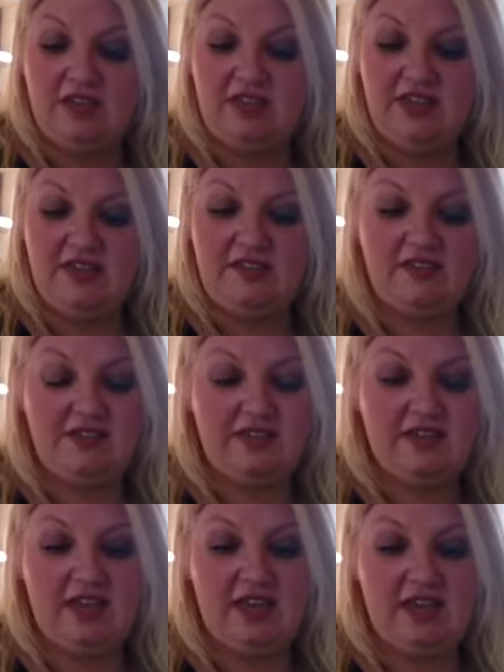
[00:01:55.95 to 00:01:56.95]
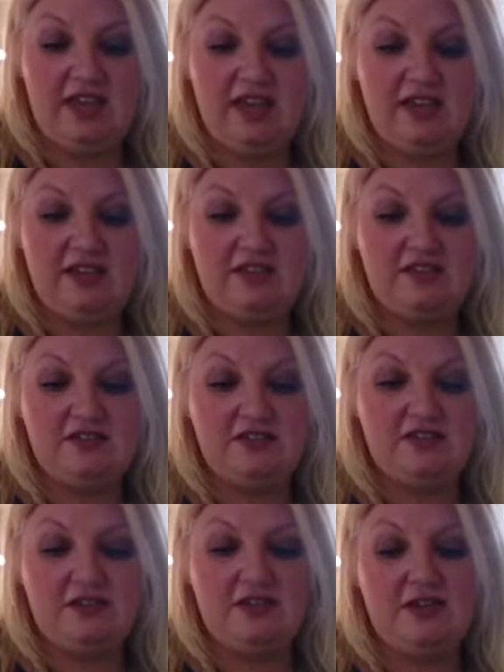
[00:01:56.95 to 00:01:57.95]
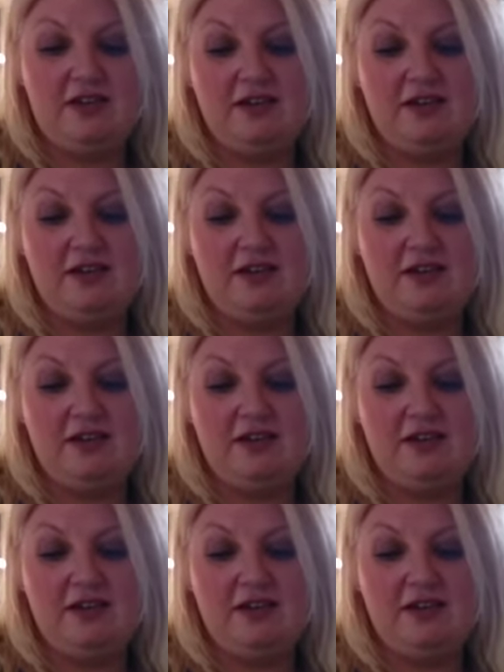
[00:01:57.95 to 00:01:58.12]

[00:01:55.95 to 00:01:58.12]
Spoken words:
this is